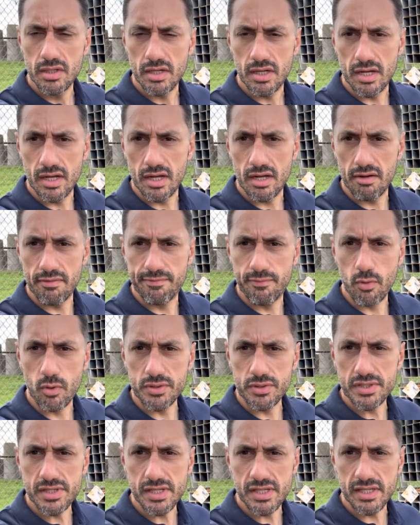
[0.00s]
Uh,
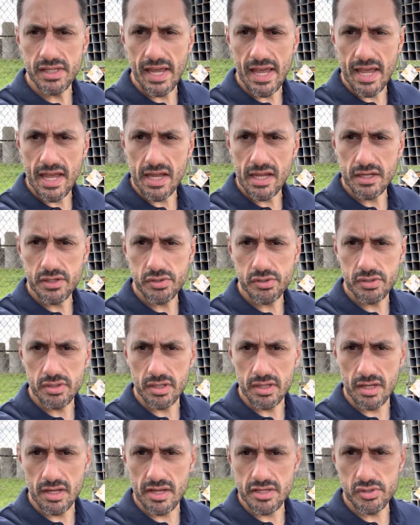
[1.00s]
14 gauge,
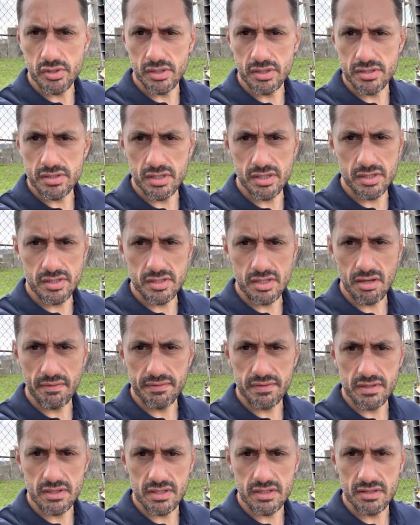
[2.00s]
uh, as you can see,
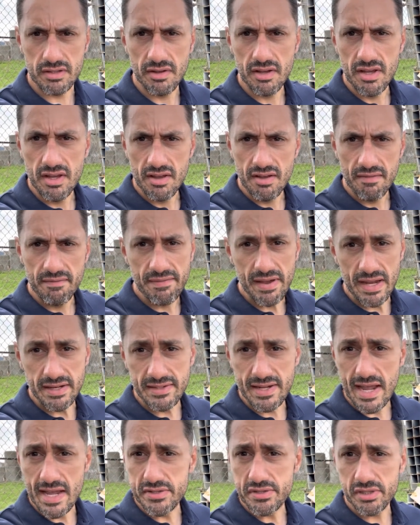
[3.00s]
stuff's in
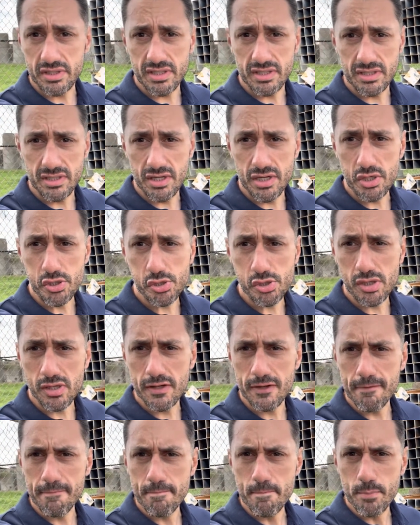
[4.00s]
fantastic
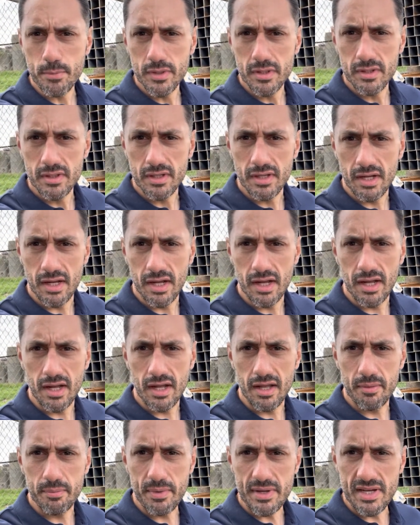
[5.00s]
condition.
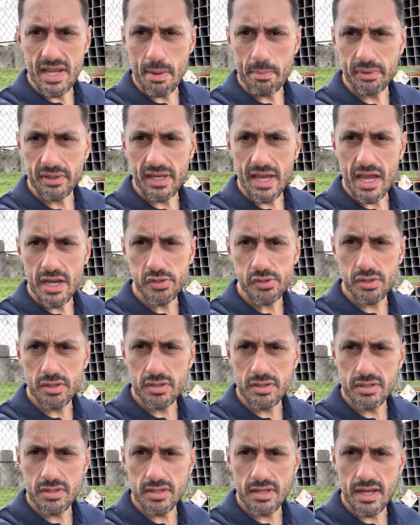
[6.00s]
Uh, many
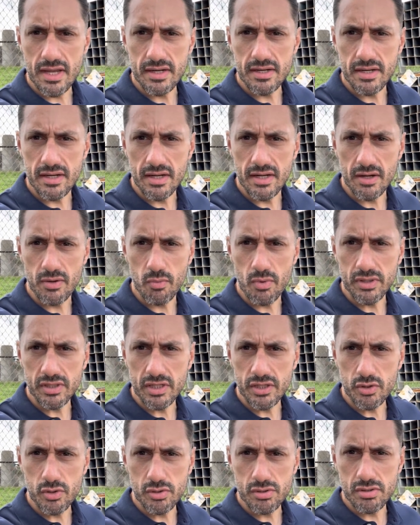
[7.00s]
applications that uh, one
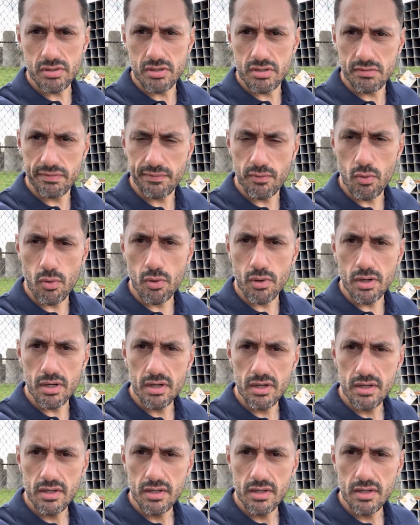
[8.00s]
can use this for.